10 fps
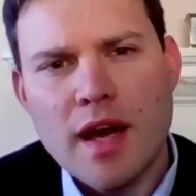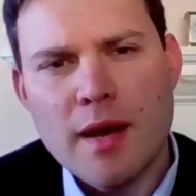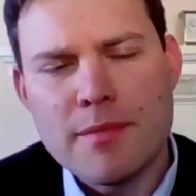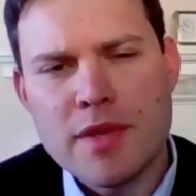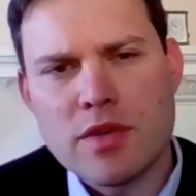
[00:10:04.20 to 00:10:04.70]

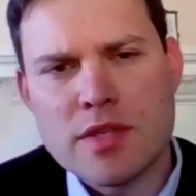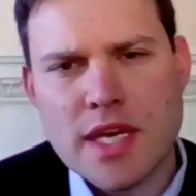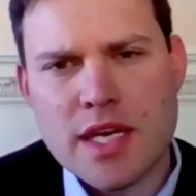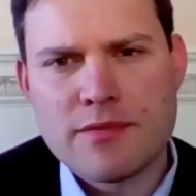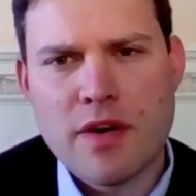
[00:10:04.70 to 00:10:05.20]
that you can
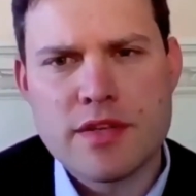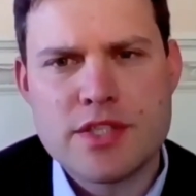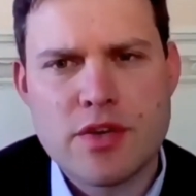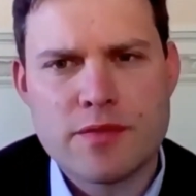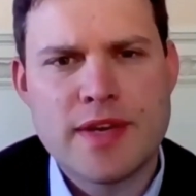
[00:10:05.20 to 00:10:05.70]
take
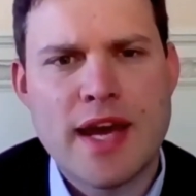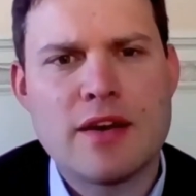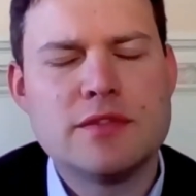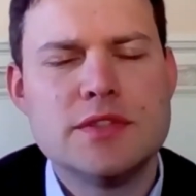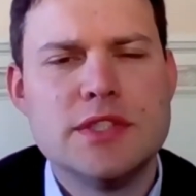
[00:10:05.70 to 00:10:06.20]
advantage of
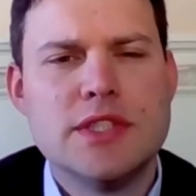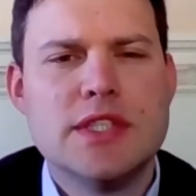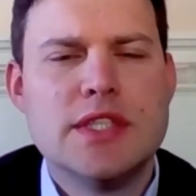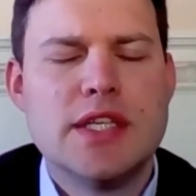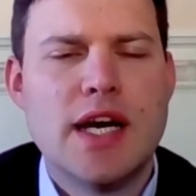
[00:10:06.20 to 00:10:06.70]
now.
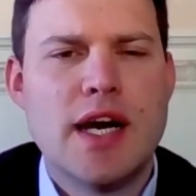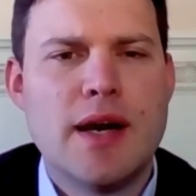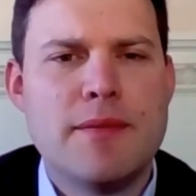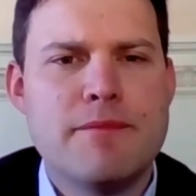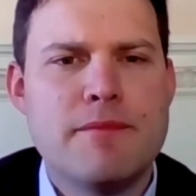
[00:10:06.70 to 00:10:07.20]

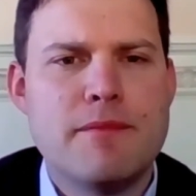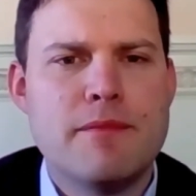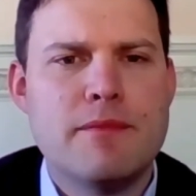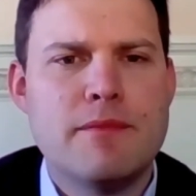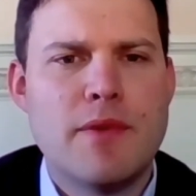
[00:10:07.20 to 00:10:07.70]

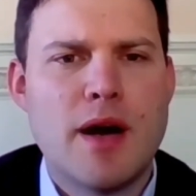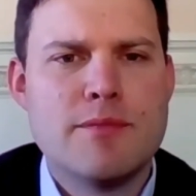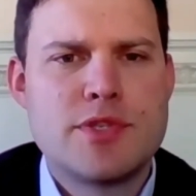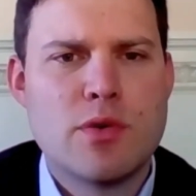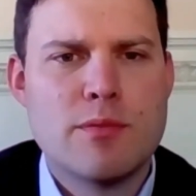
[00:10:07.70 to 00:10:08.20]

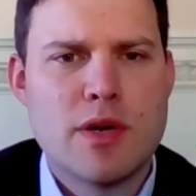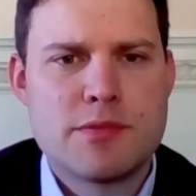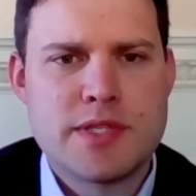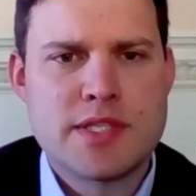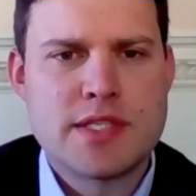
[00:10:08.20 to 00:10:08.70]
I'm sure
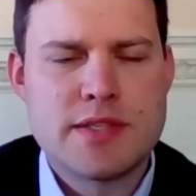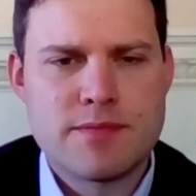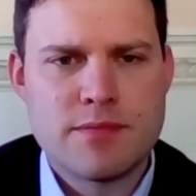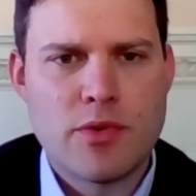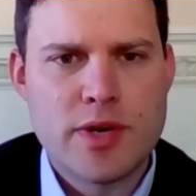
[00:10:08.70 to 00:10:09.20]
most businesses
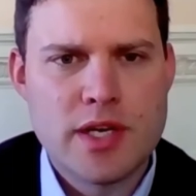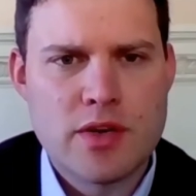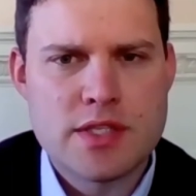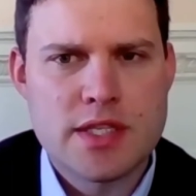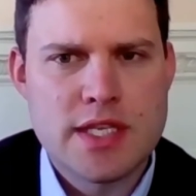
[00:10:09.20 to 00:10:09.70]
have already
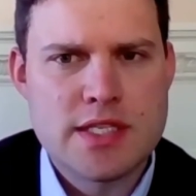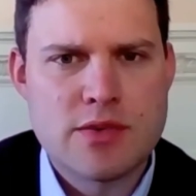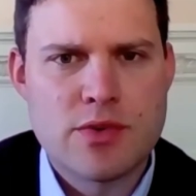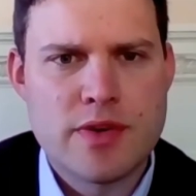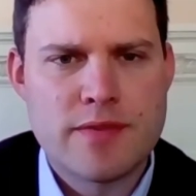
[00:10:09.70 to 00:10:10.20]
looked at
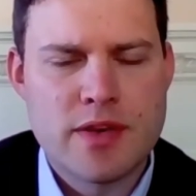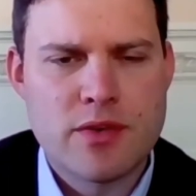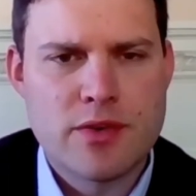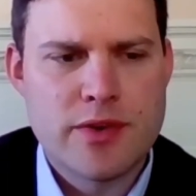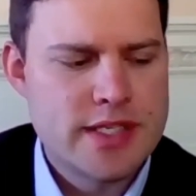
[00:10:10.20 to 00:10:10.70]
these, or if they're
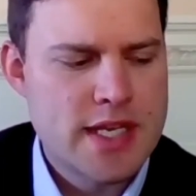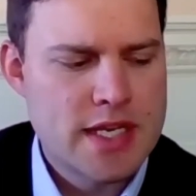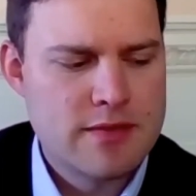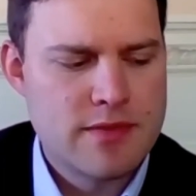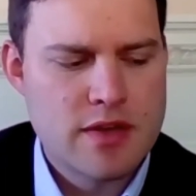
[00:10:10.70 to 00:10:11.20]
not already
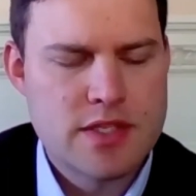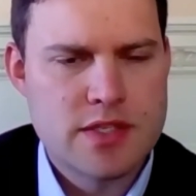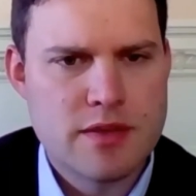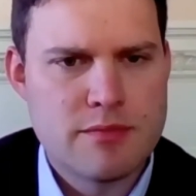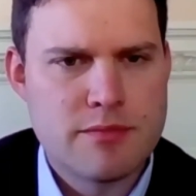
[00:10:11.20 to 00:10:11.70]
taking
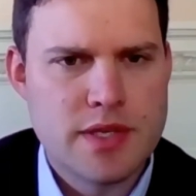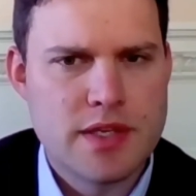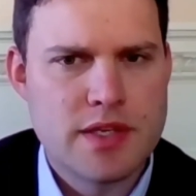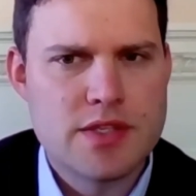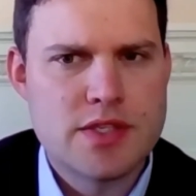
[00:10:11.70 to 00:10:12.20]
advantage of them,
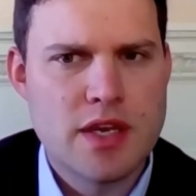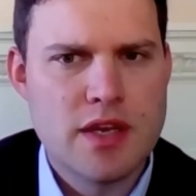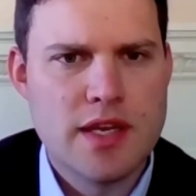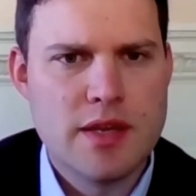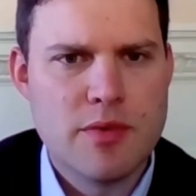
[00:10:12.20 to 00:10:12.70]
but
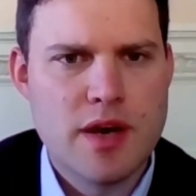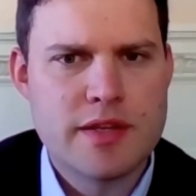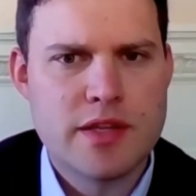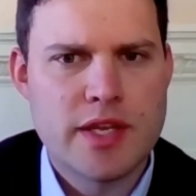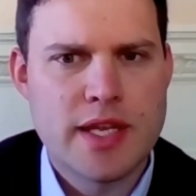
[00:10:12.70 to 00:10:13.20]
certainly
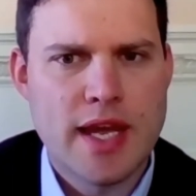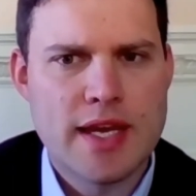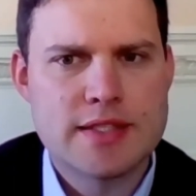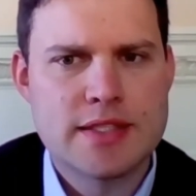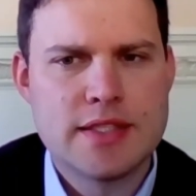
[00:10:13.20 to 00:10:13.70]
worth looking
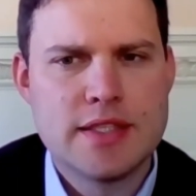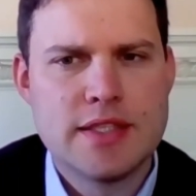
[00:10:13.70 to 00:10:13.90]
at.